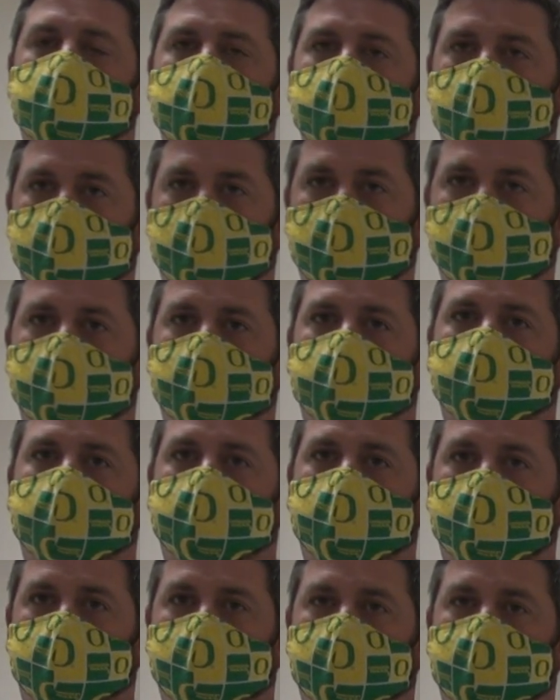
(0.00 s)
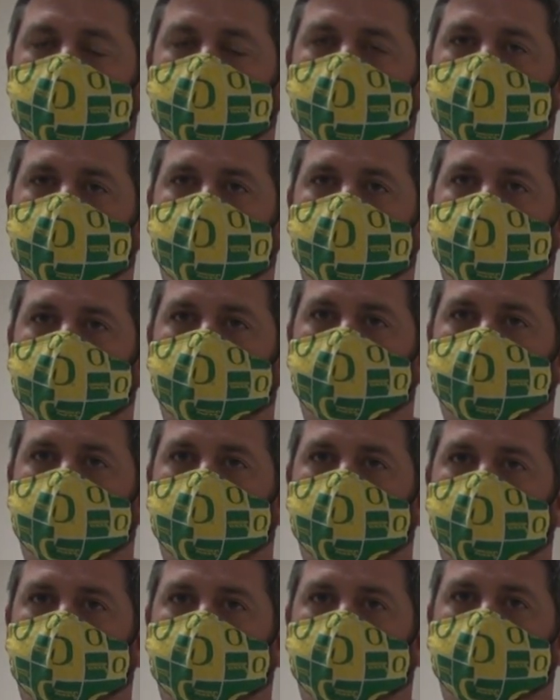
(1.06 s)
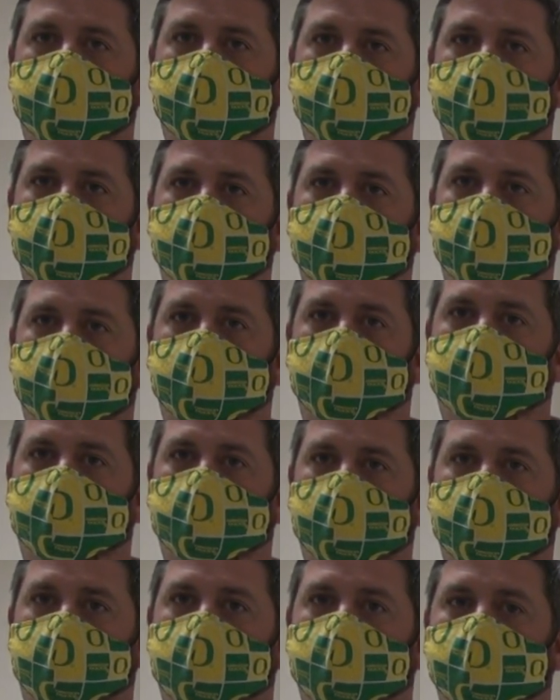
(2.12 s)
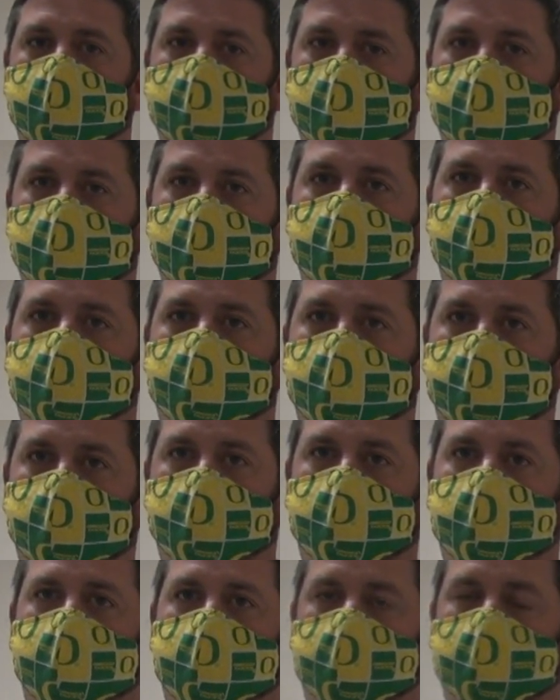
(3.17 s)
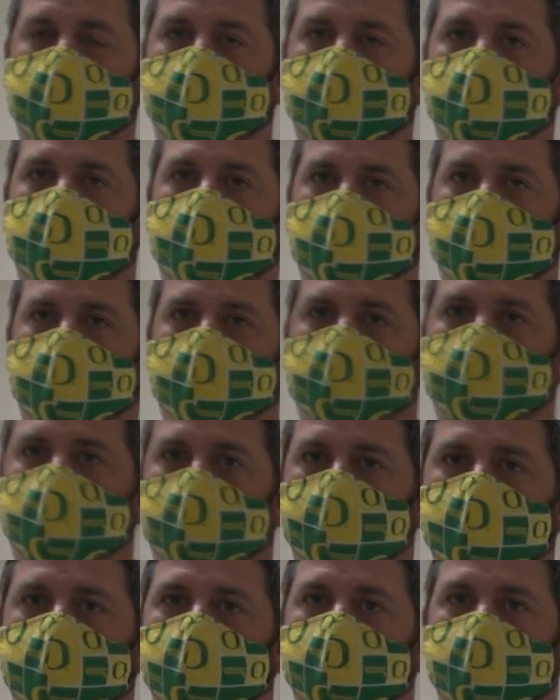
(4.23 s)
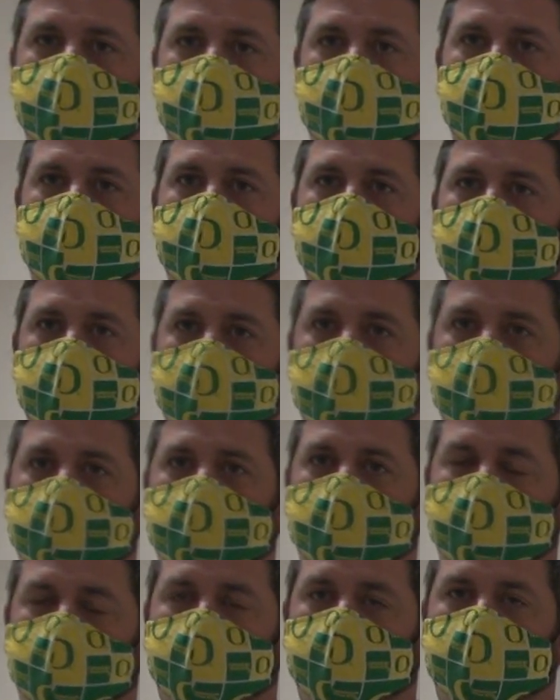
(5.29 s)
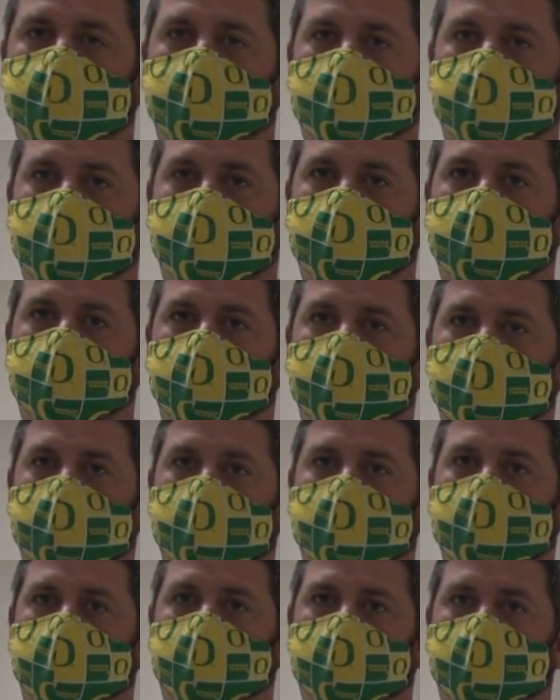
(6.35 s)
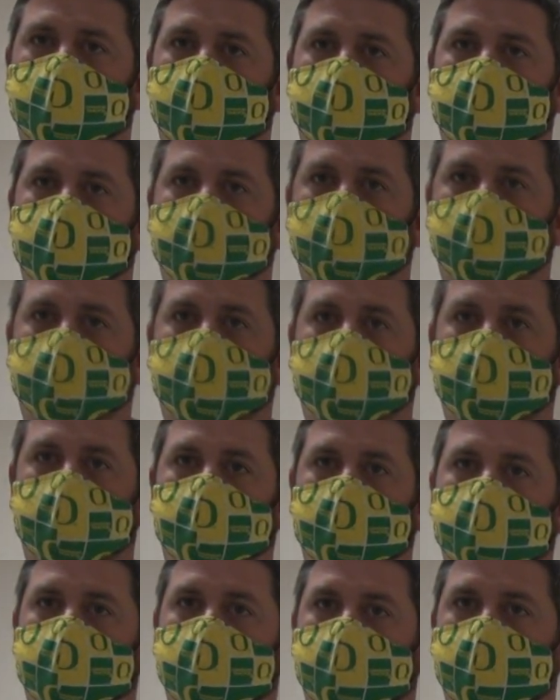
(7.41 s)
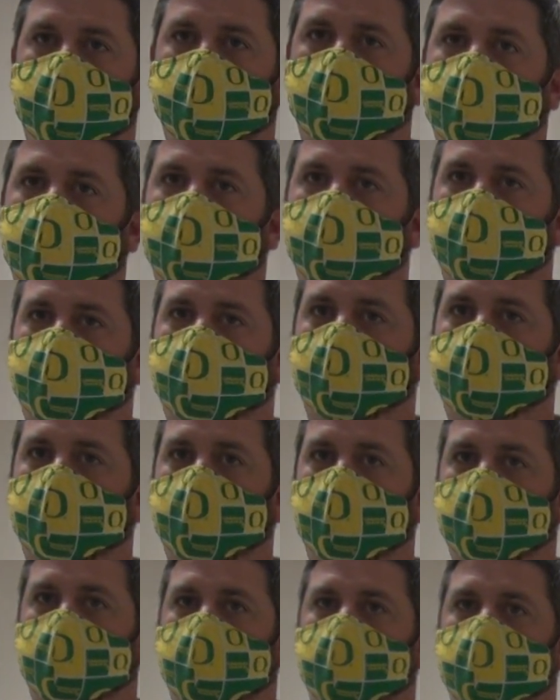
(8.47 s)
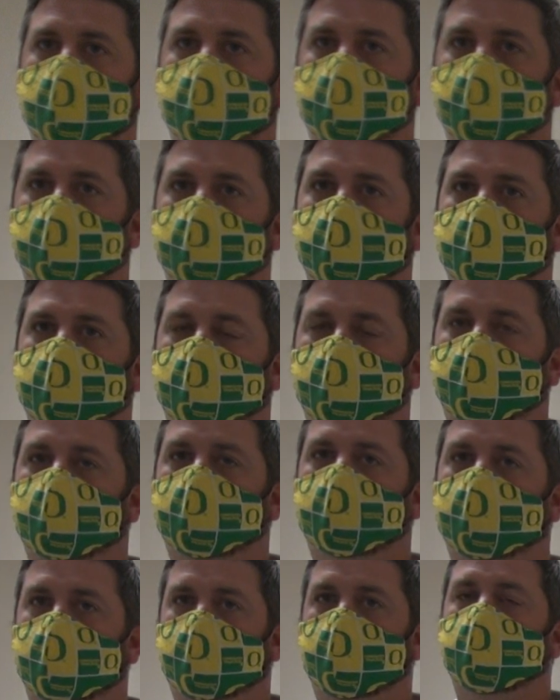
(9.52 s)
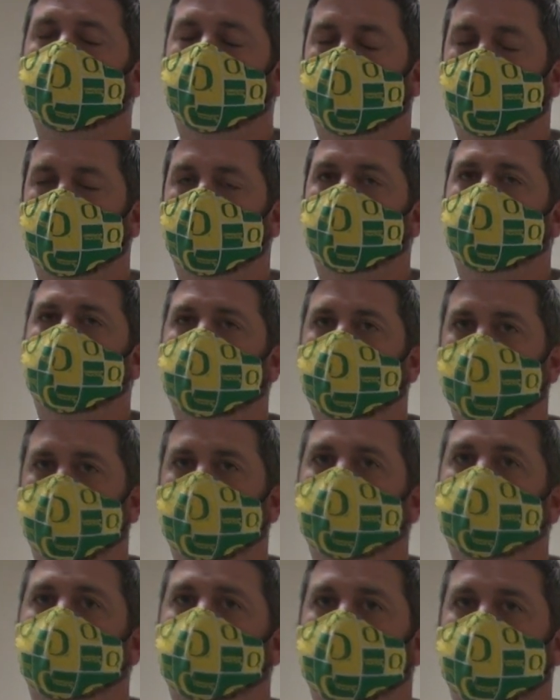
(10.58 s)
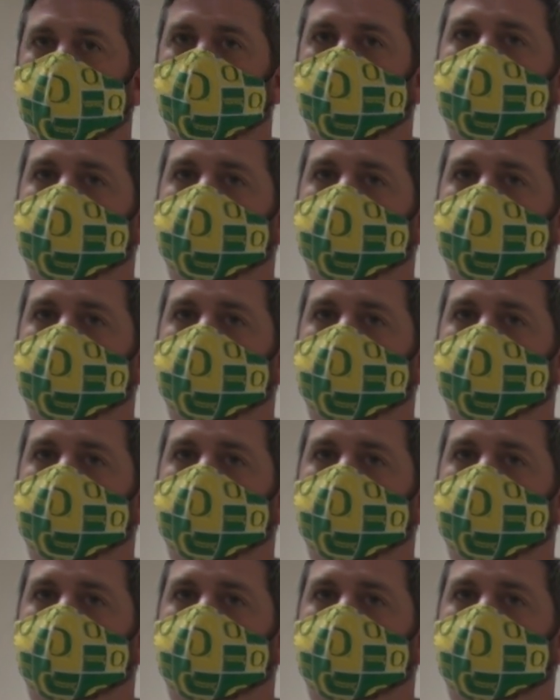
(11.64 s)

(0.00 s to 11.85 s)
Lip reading: instead of some innocent person that wants to get a picture of some badge or see, you know, take a small video of what your computers are like and stuff like that, you know.